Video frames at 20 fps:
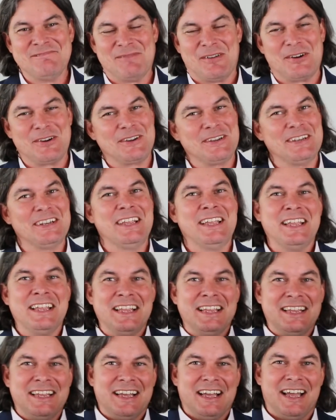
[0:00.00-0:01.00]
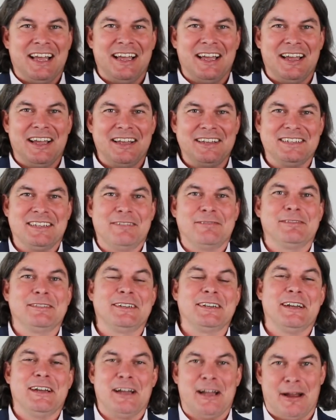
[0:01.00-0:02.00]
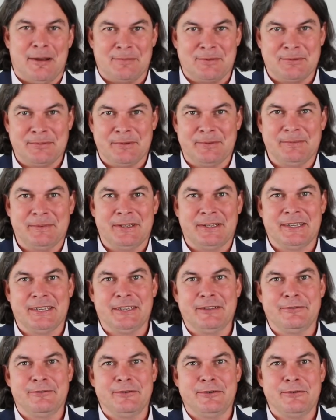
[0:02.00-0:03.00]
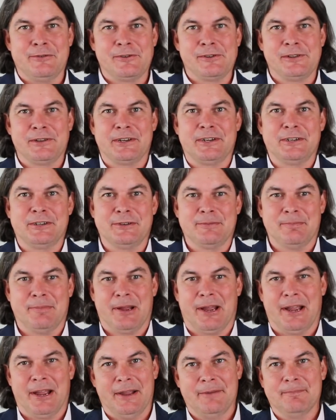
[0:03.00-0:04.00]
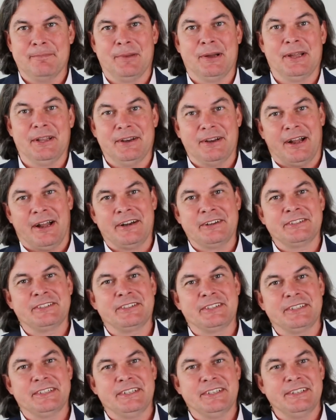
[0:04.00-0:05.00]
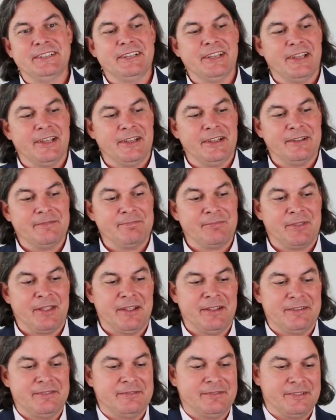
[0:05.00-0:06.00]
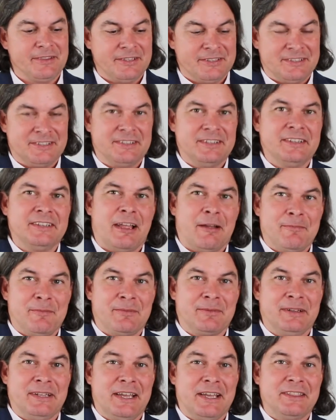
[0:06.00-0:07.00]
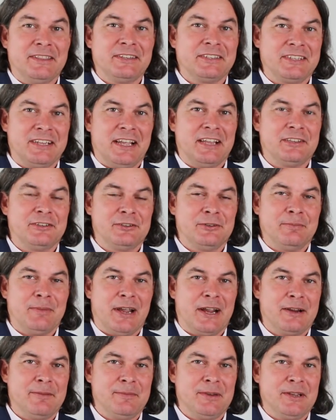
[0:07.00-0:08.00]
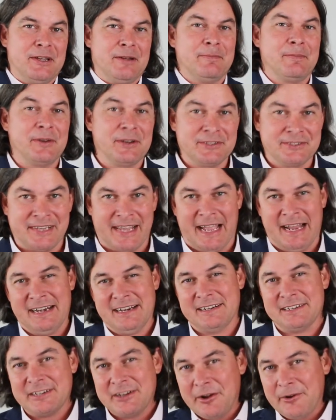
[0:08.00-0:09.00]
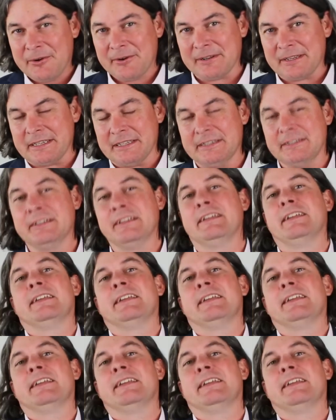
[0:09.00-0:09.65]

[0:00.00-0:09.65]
market, uh, definitely not optimum if you are looking to buy, but honestly, uh, this I'm glad the stats are backing me up because anecdotally,